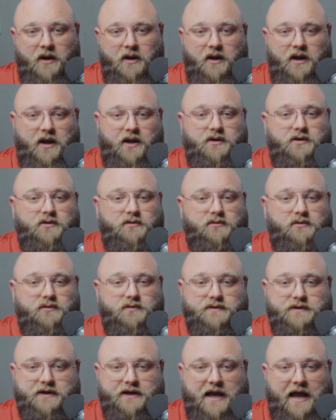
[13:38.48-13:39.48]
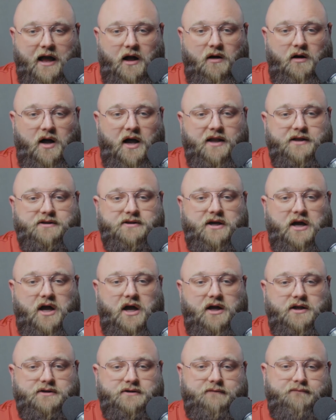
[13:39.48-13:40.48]
And you're losing out on
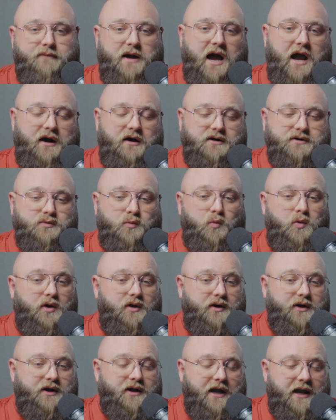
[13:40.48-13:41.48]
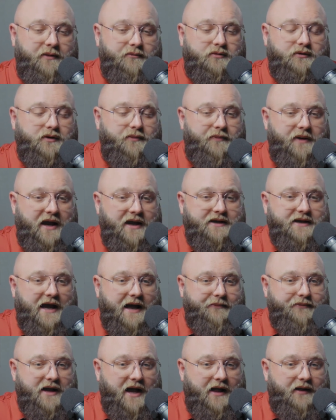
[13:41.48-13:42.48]
tons of buyers willing and able to pay
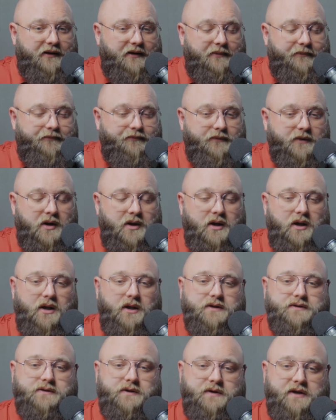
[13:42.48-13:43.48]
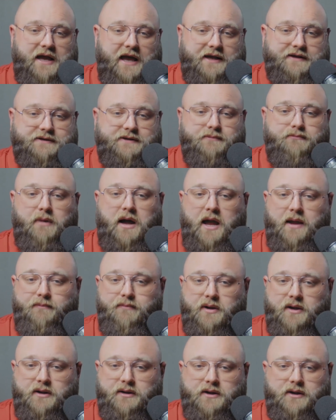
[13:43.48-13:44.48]
top dollar. So yes, in my
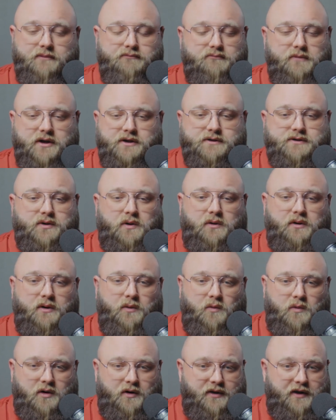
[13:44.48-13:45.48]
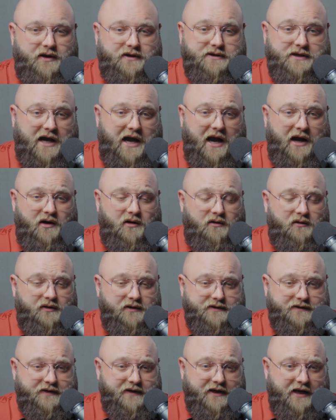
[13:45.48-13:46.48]
opinion, it's totally worth it to hire a
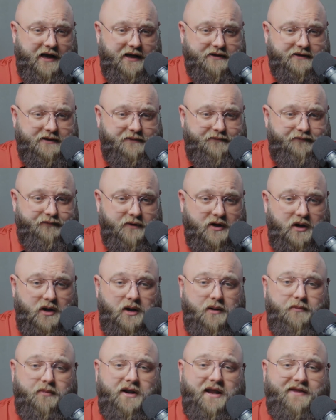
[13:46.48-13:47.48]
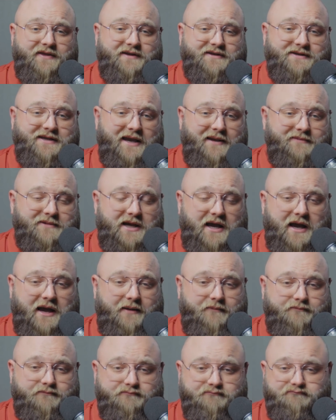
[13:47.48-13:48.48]
listing agent. But at the same
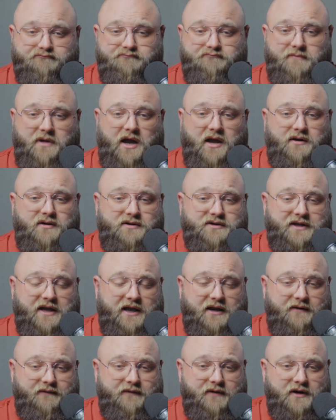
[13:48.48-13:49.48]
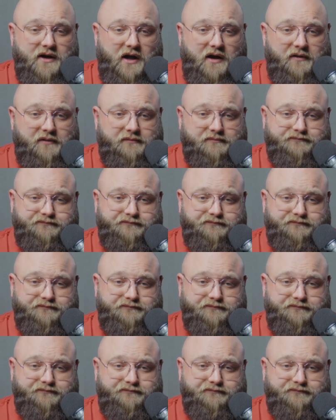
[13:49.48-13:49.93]
time, I understand if you don't.